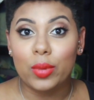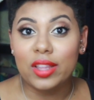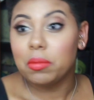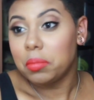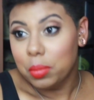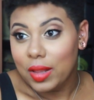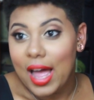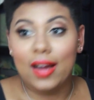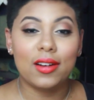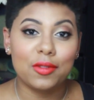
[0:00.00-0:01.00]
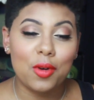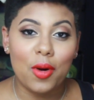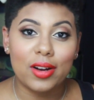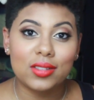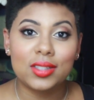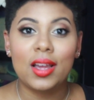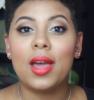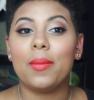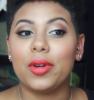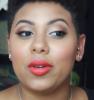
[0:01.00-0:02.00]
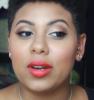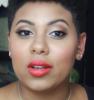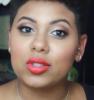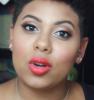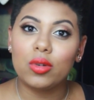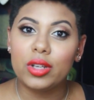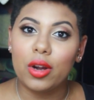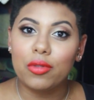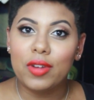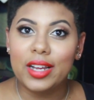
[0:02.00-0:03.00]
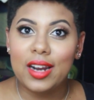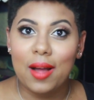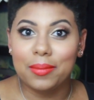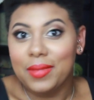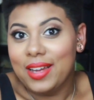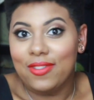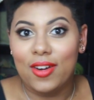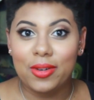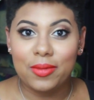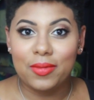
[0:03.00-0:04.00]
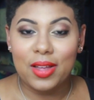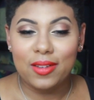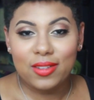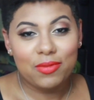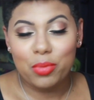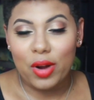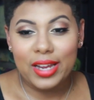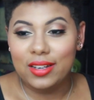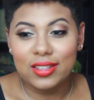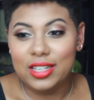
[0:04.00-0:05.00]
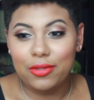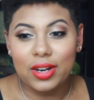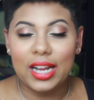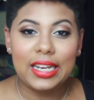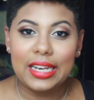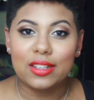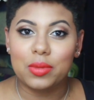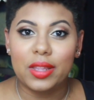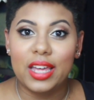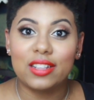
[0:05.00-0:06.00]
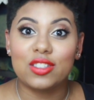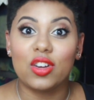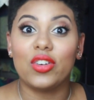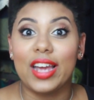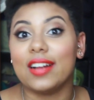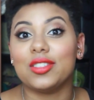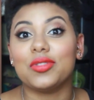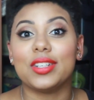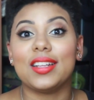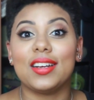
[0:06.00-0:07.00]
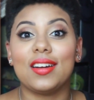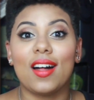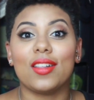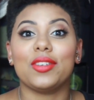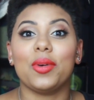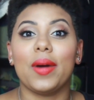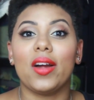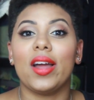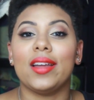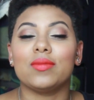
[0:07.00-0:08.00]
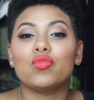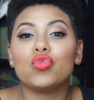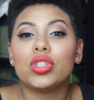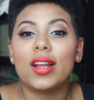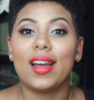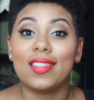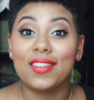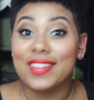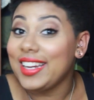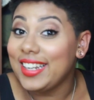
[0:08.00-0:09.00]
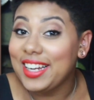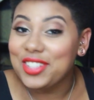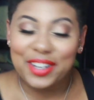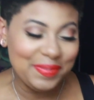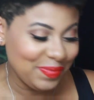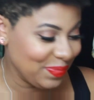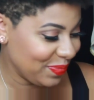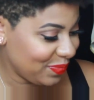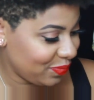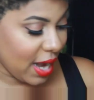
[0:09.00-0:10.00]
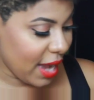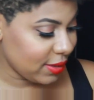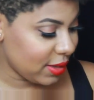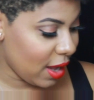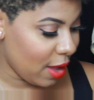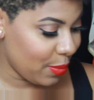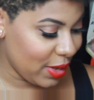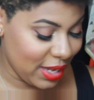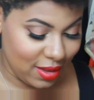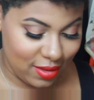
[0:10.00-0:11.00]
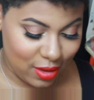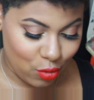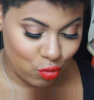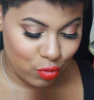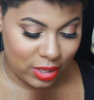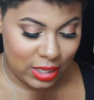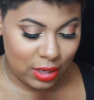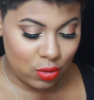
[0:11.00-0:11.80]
with black, of course, but you can also, you know, funk it up, make fun, bright, different ideas with it. So yeah, it's a really good color to wear, and I love Lady Danger. Next up is a really